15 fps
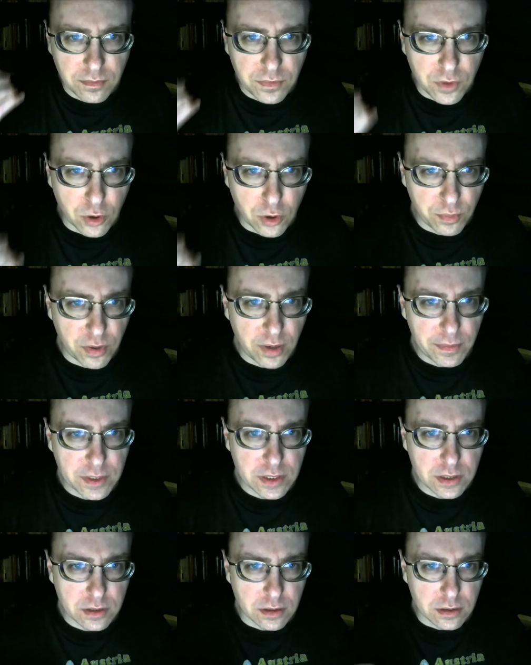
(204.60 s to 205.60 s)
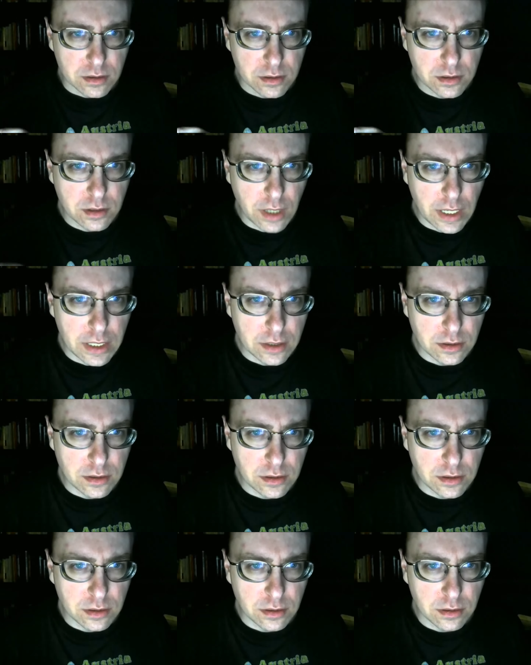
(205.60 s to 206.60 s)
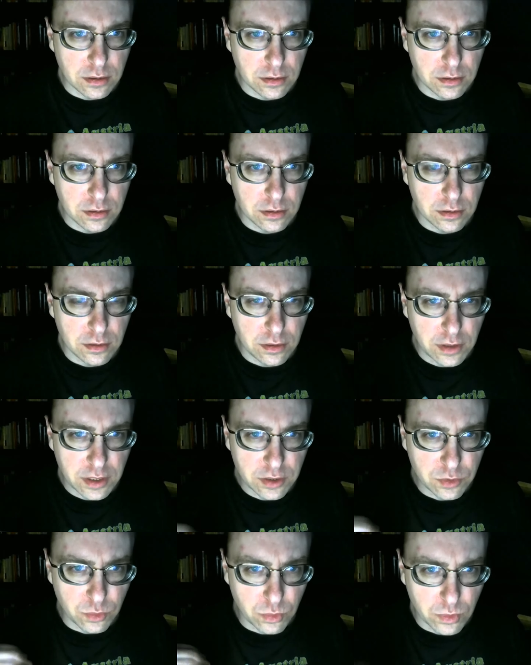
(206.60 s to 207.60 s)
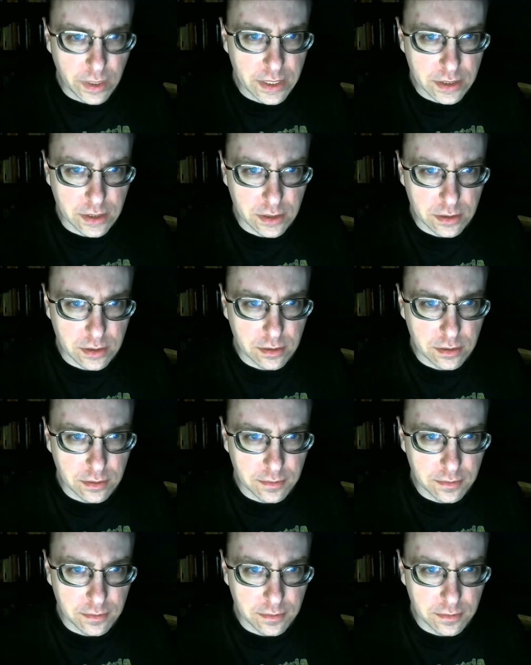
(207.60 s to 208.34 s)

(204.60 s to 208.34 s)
her premise is science is racist.